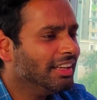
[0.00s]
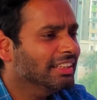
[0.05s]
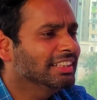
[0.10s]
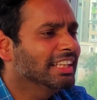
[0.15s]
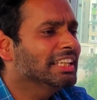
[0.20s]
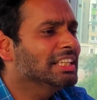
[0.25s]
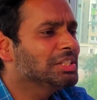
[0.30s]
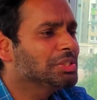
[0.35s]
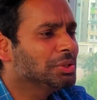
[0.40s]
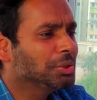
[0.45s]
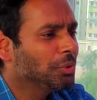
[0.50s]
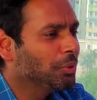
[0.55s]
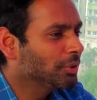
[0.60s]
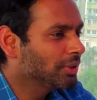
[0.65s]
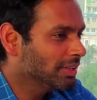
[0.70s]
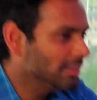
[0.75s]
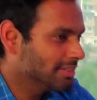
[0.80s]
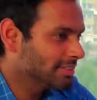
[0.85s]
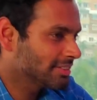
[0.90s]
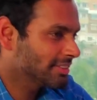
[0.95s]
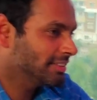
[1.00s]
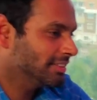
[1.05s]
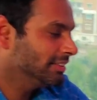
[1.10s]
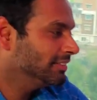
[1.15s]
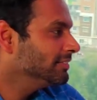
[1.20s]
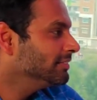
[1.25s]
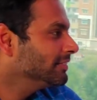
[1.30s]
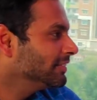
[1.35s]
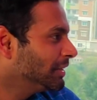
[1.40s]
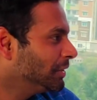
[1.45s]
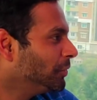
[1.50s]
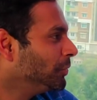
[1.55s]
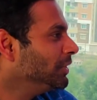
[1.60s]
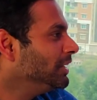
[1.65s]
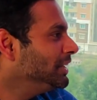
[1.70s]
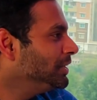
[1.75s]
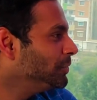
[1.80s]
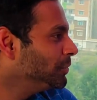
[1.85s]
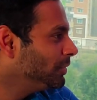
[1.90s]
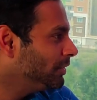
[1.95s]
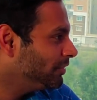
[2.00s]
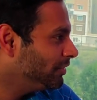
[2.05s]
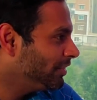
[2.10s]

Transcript: there is no risk. Only you will